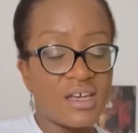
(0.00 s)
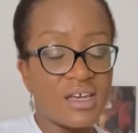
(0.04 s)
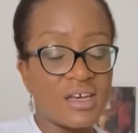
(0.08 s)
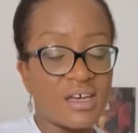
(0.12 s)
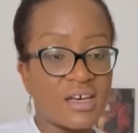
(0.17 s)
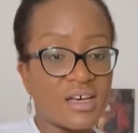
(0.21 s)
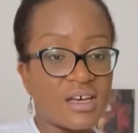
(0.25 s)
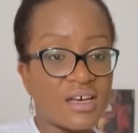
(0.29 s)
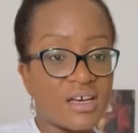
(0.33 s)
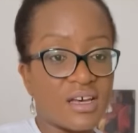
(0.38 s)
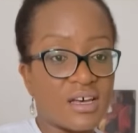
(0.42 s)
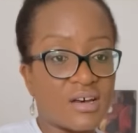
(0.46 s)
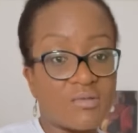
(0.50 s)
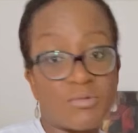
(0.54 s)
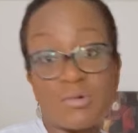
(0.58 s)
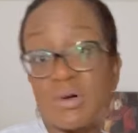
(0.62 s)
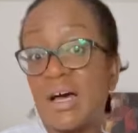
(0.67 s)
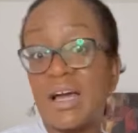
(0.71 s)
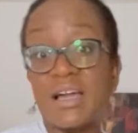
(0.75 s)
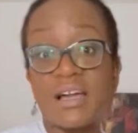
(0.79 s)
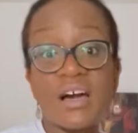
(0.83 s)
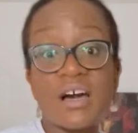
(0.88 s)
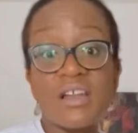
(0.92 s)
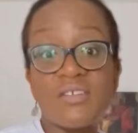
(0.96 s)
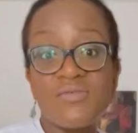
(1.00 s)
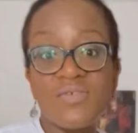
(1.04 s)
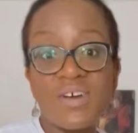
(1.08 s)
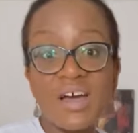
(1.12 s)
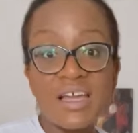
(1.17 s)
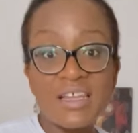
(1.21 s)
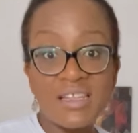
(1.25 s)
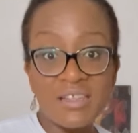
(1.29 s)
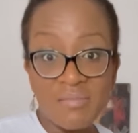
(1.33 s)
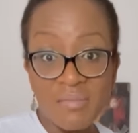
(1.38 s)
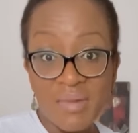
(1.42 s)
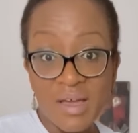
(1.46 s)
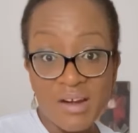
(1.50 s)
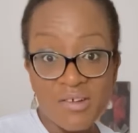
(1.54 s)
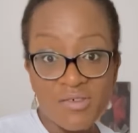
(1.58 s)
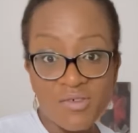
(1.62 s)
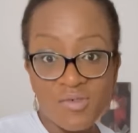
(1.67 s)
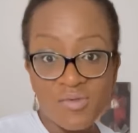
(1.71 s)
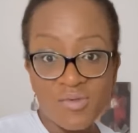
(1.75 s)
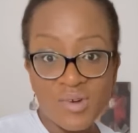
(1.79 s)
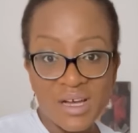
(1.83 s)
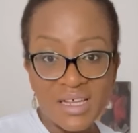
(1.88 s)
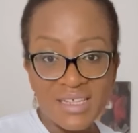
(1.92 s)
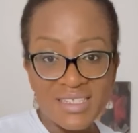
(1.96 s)
well, I can't find the
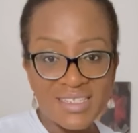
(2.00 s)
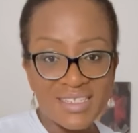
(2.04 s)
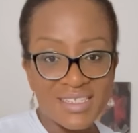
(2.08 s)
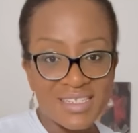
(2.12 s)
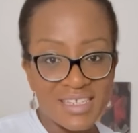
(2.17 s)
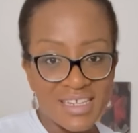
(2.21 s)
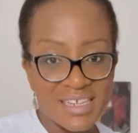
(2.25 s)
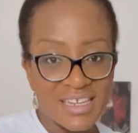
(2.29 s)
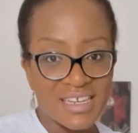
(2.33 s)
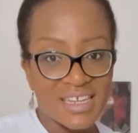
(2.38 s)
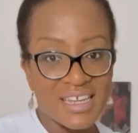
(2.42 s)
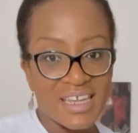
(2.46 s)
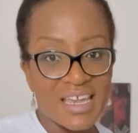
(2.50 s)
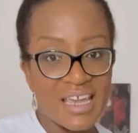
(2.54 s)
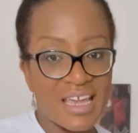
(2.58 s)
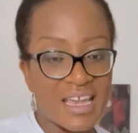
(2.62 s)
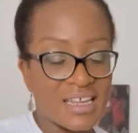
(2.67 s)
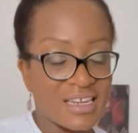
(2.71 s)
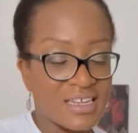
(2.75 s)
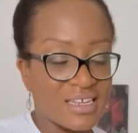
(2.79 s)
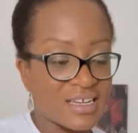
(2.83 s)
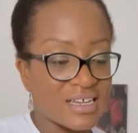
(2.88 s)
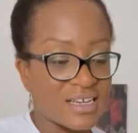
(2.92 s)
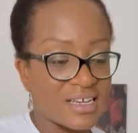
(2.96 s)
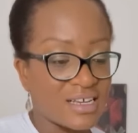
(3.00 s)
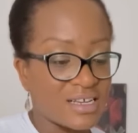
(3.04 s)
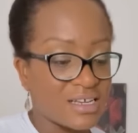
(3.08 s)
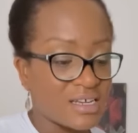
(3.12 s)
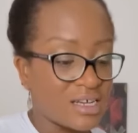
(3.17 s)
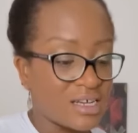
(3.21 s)
mackerel ones in Kenya,